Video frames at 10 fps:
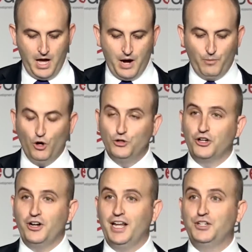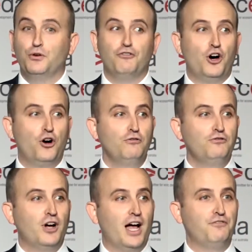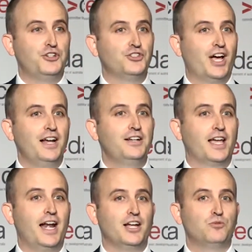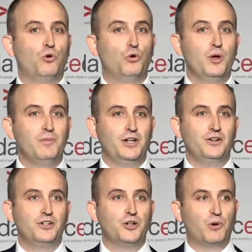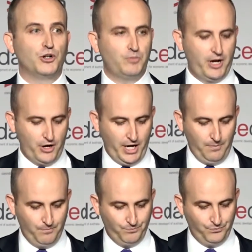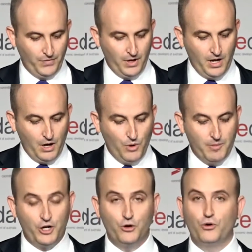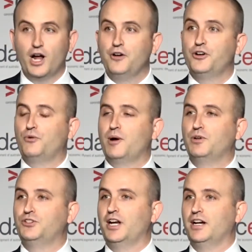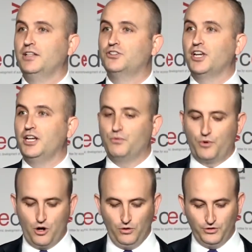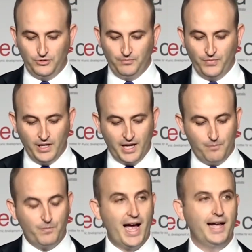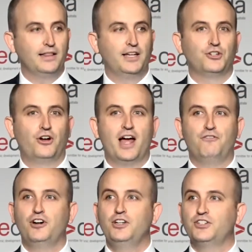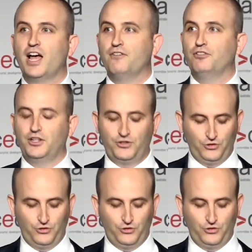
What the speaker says: And we also need to evolve, I have to say, to connect more women to prosperity. Women who are underrepresented in senior roles, get paid less on average, have less